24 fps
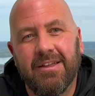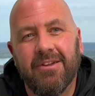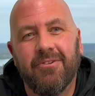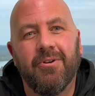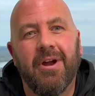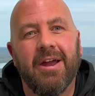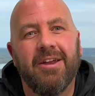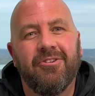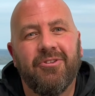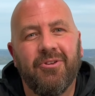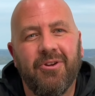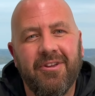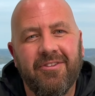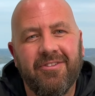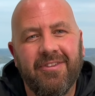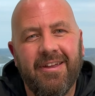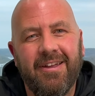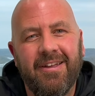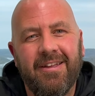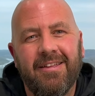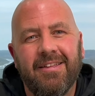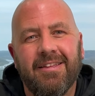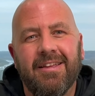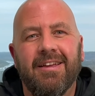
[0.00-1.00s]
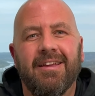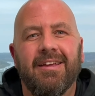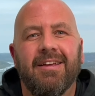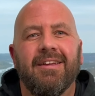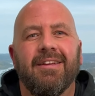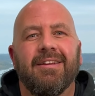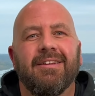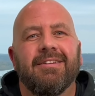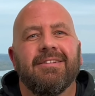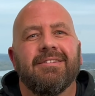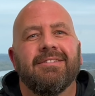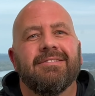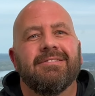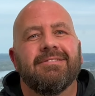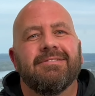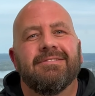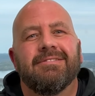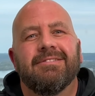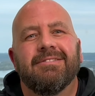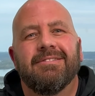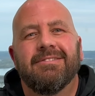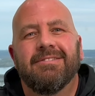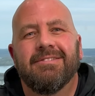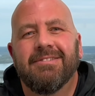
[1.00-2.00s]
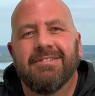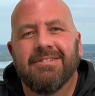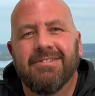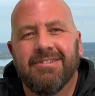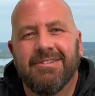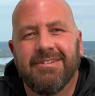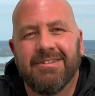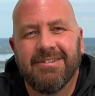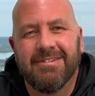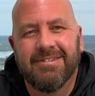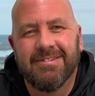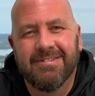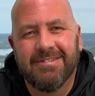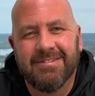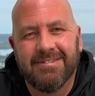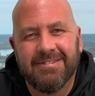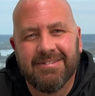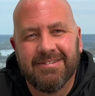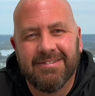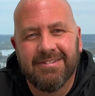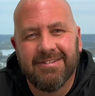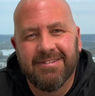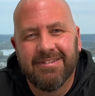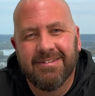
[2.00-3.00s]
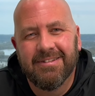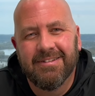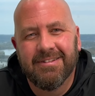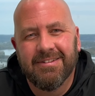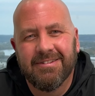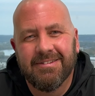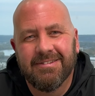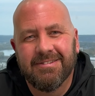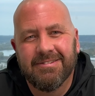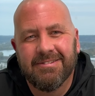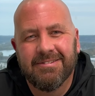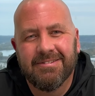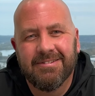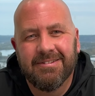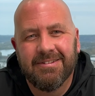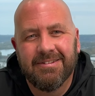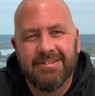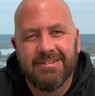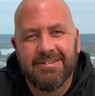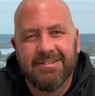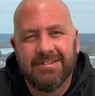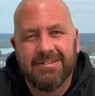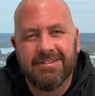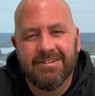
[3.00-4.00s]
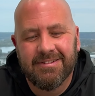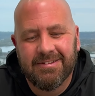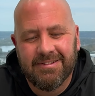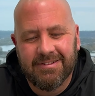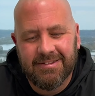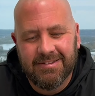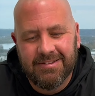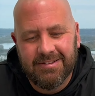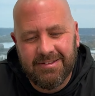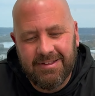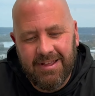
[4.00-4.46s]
Right, Teresa? Yes, Langabeer Christmas with electronics.